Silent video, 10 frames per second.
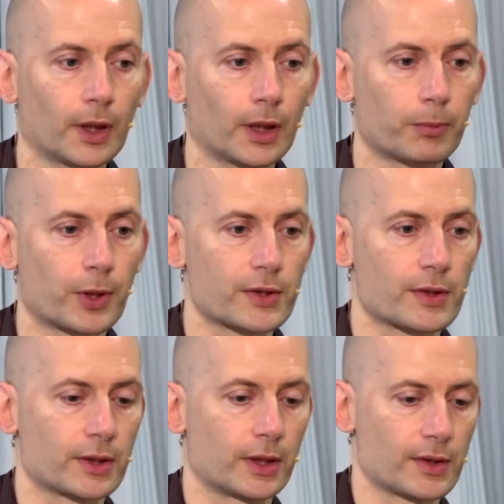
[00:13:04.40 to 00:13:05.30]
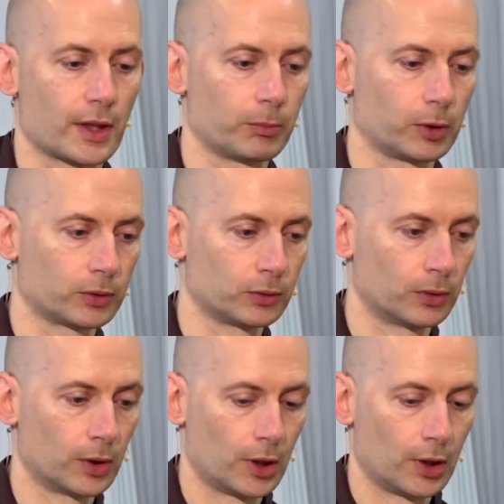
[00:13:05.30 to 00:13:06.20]
A presence that is able
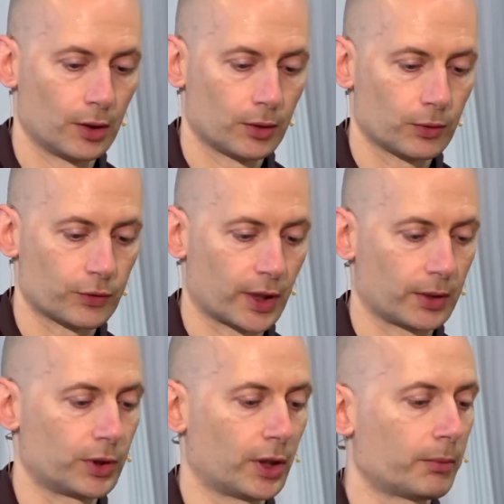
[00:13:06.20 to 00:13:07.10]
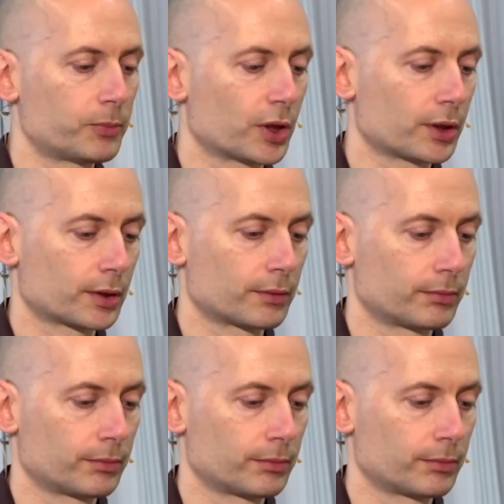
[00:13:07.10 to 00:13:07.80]
to stay with the object,